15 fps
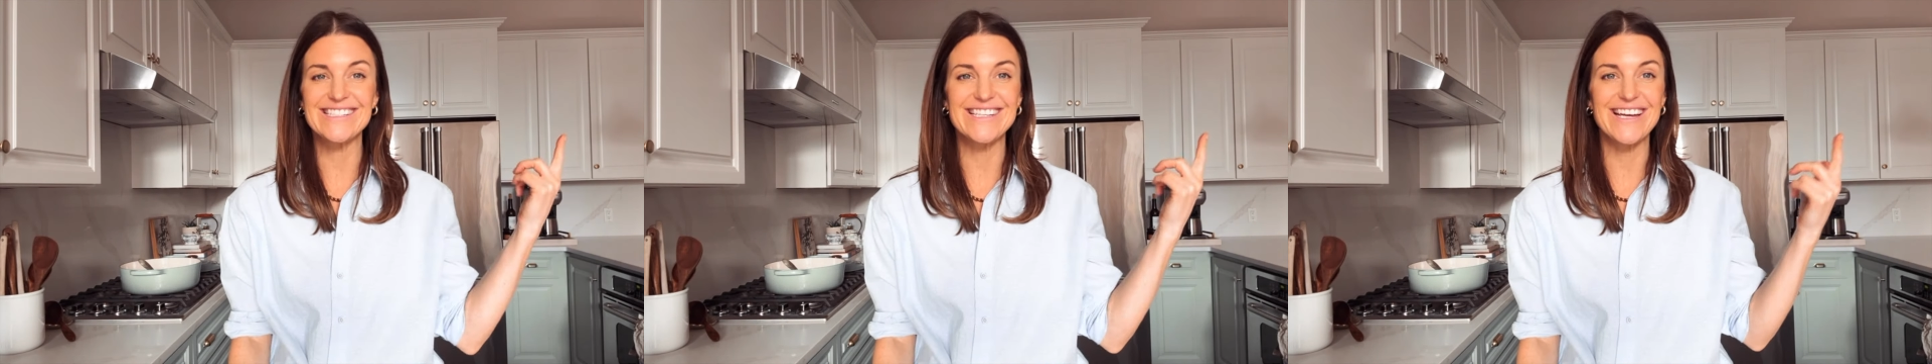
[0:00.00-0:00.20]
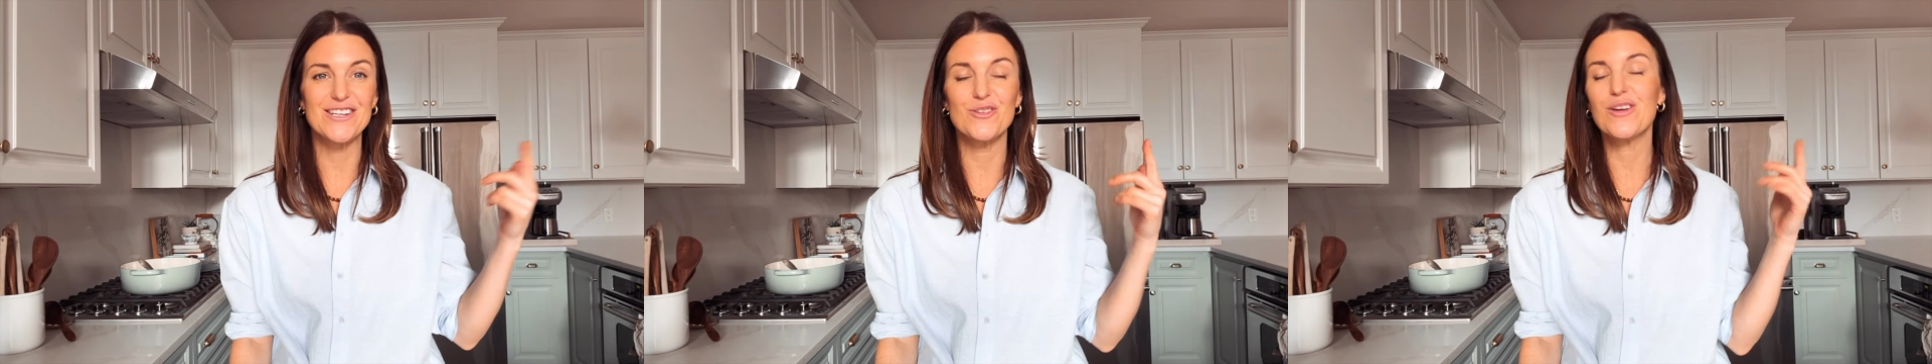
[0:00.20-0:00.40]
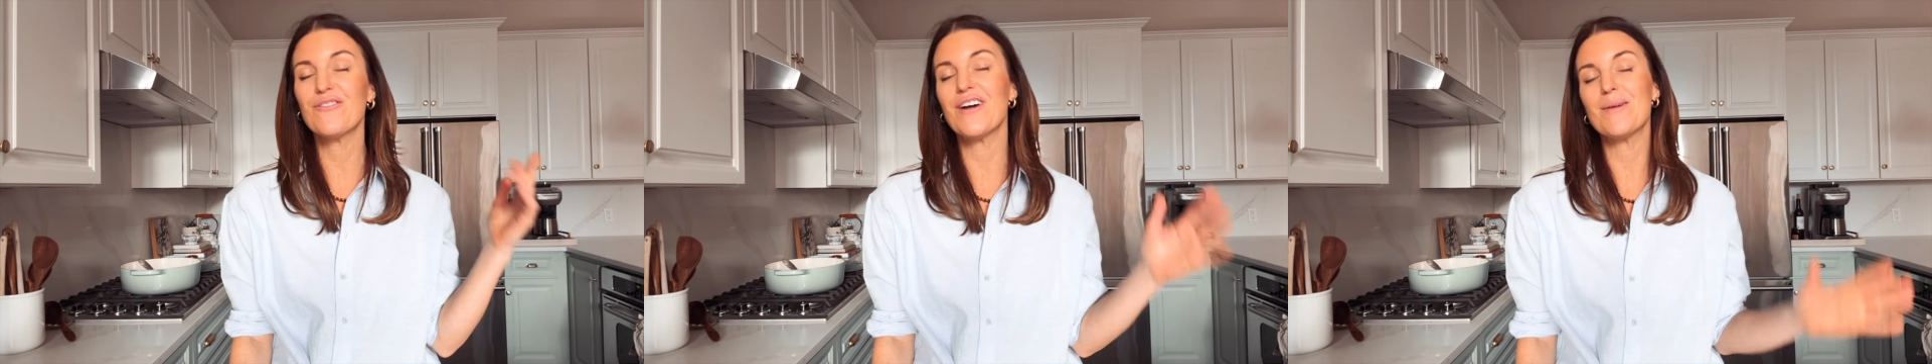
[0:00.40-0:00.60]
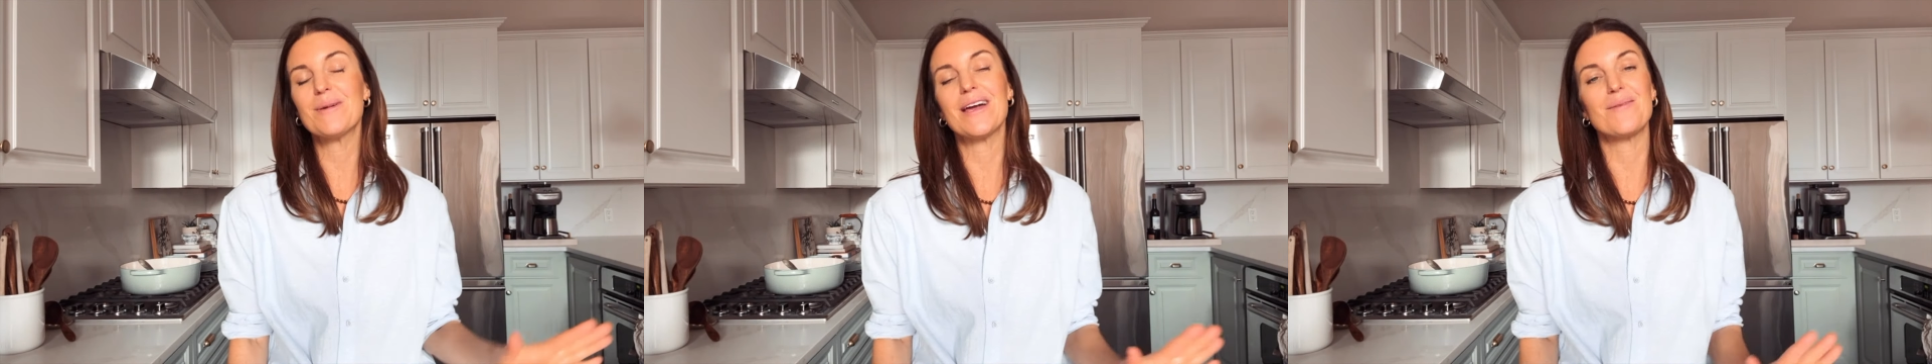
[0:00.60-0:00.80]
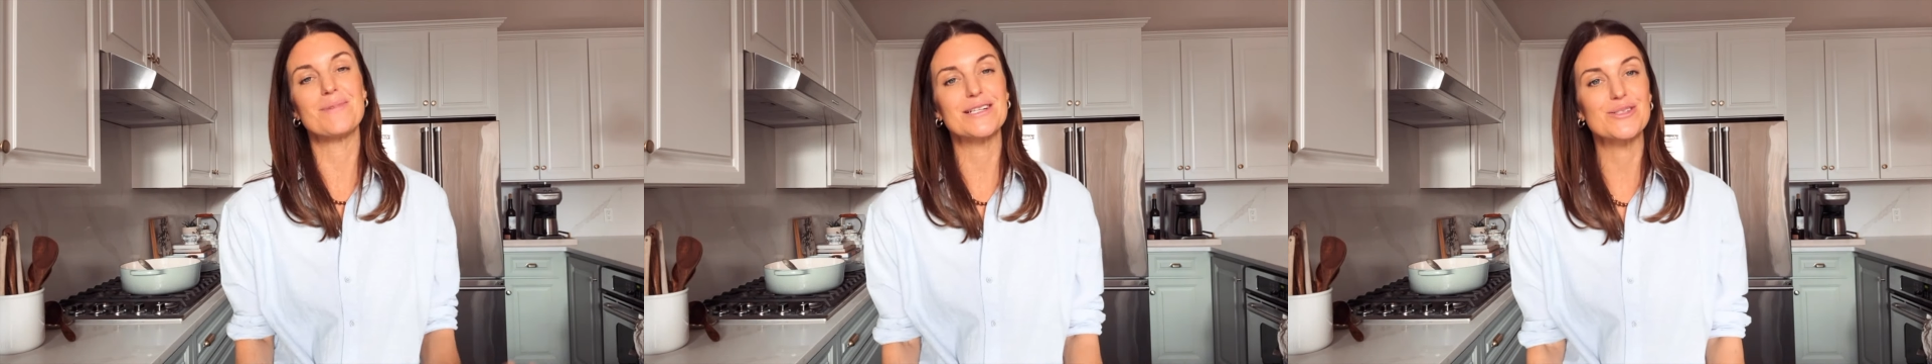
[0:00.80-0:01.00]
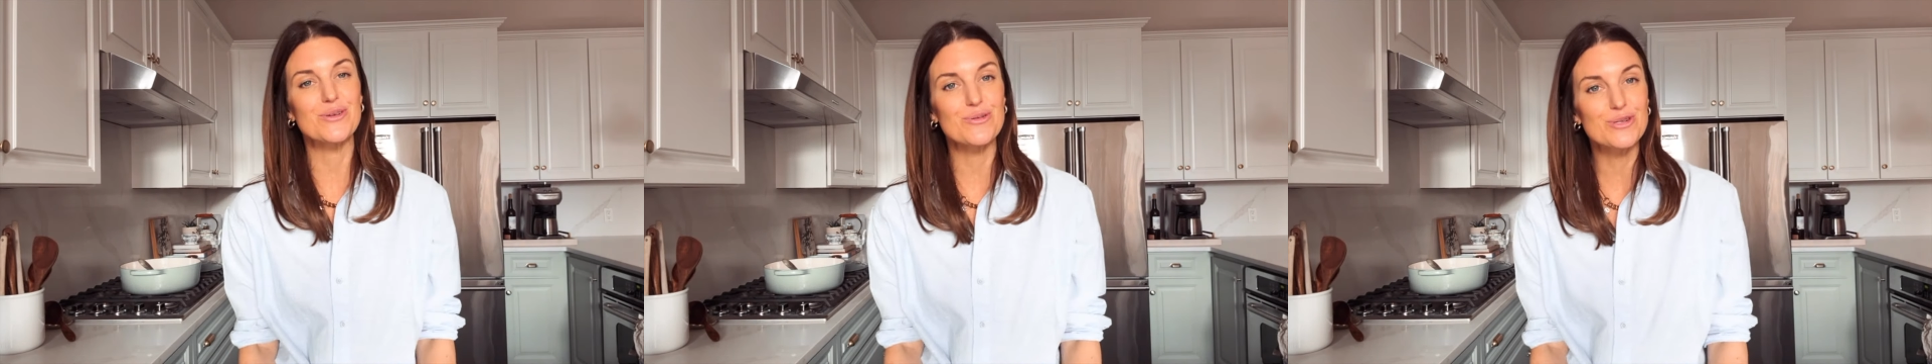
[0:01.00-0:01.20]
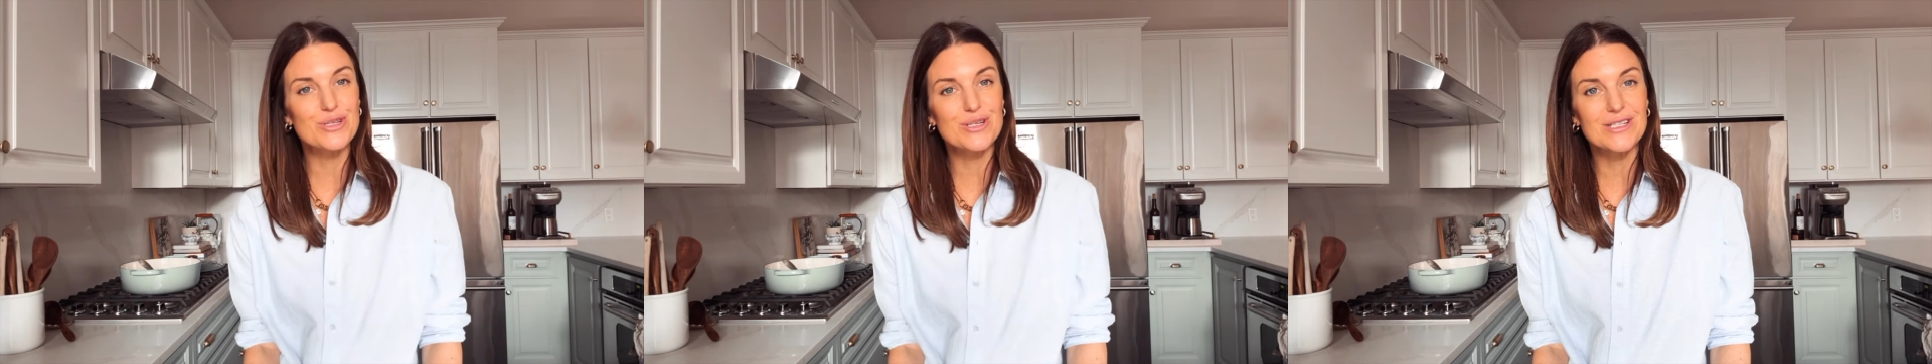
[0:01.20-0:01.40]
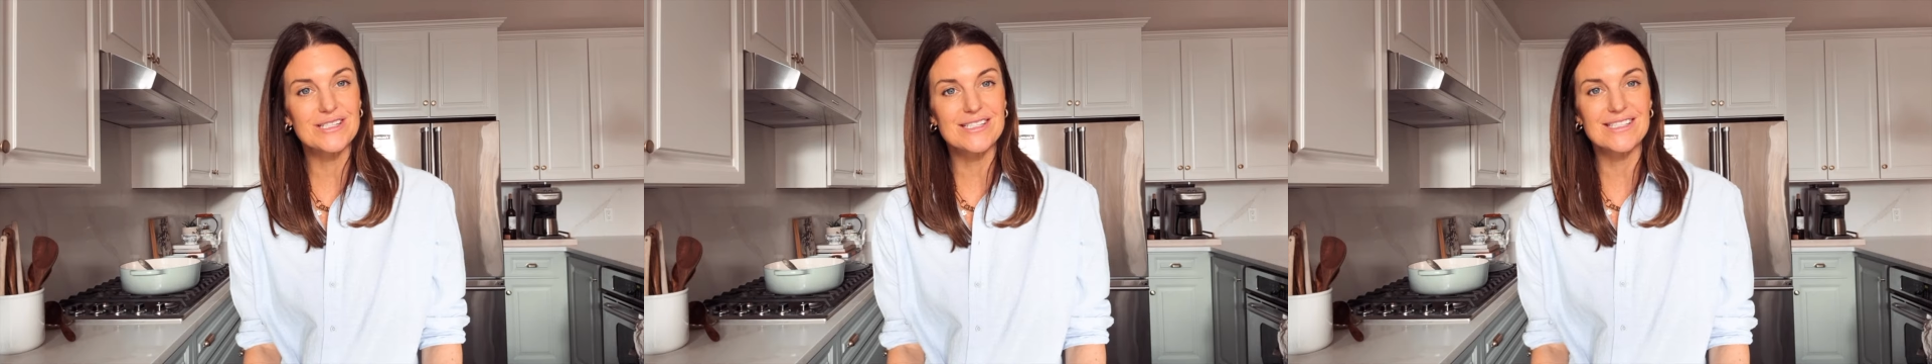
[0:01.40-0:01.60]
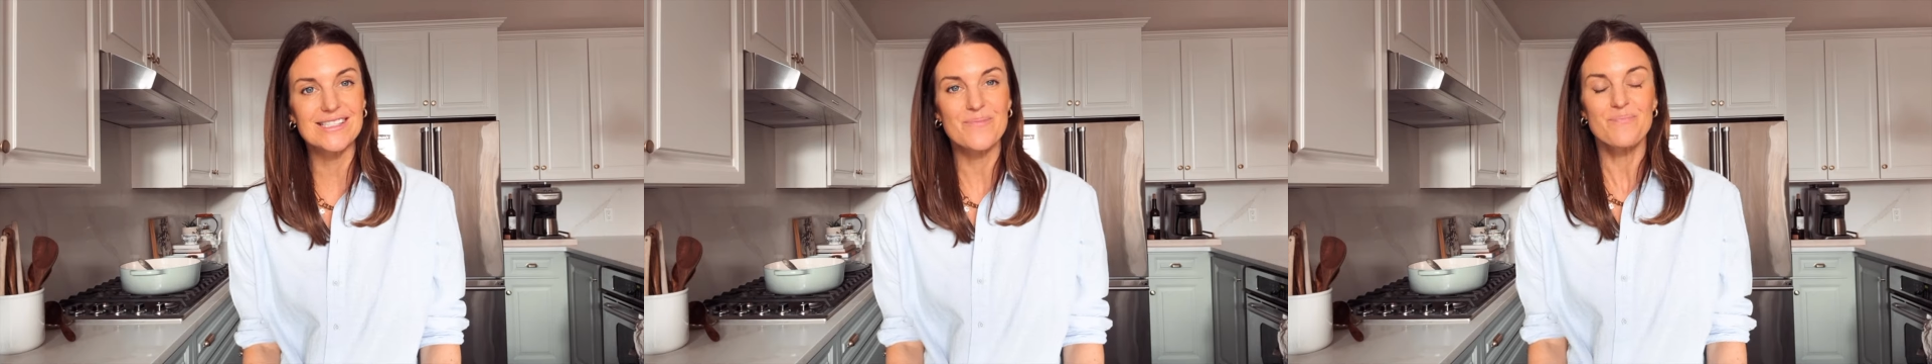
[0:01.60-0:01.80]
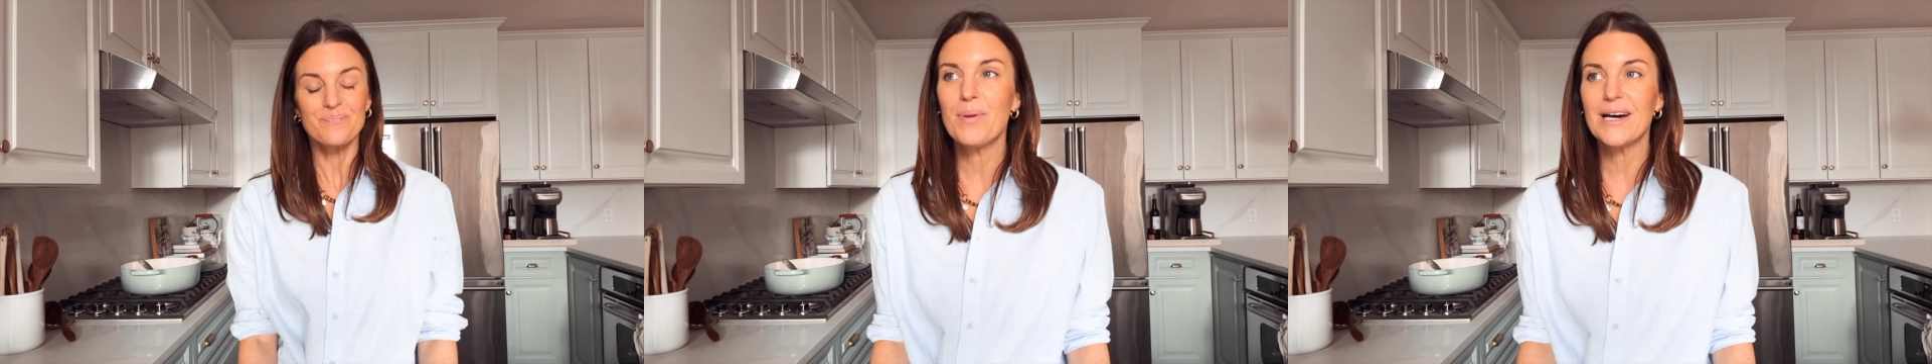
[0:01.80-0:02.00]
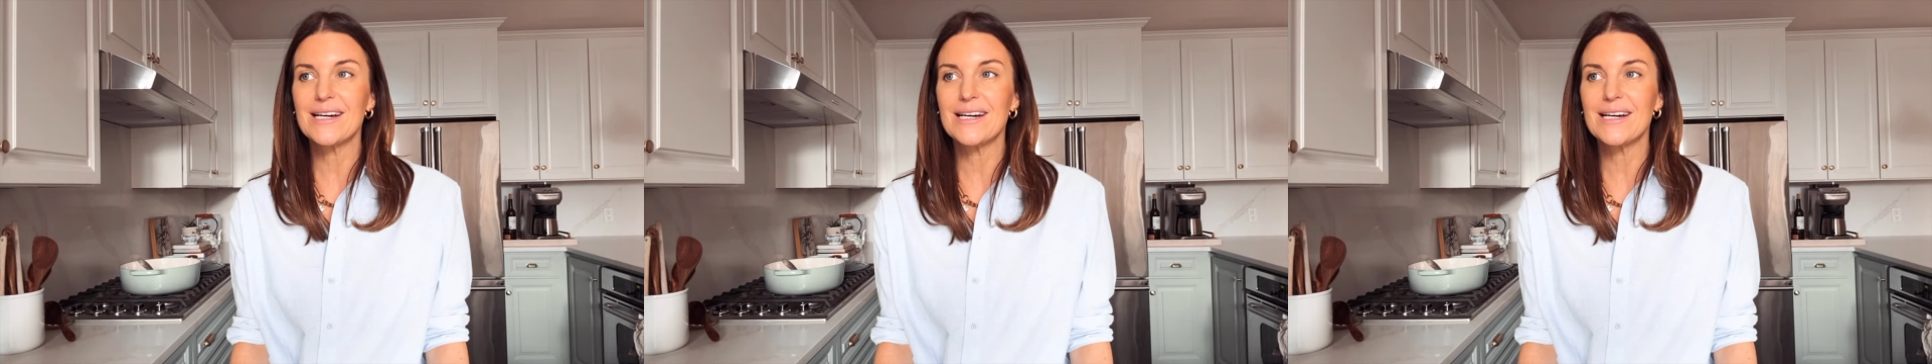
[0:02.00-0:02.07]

Like I said, you can find me on my socials,